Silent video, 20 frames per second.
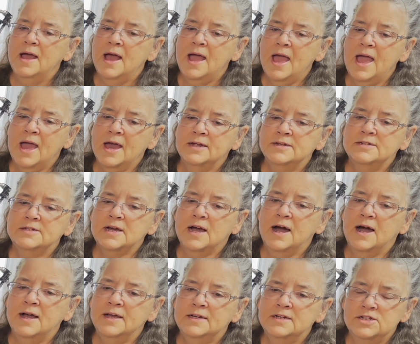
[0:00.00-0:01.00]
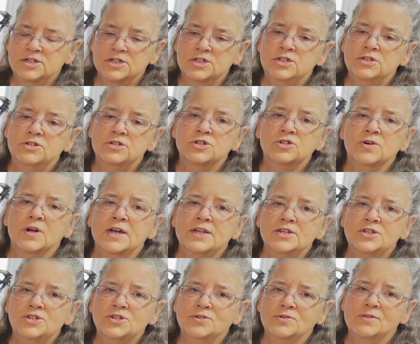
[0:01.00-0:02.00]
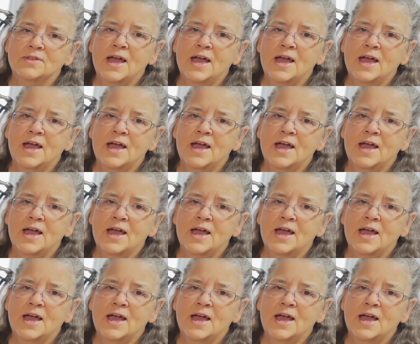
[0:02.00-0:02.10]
and I continue to try to do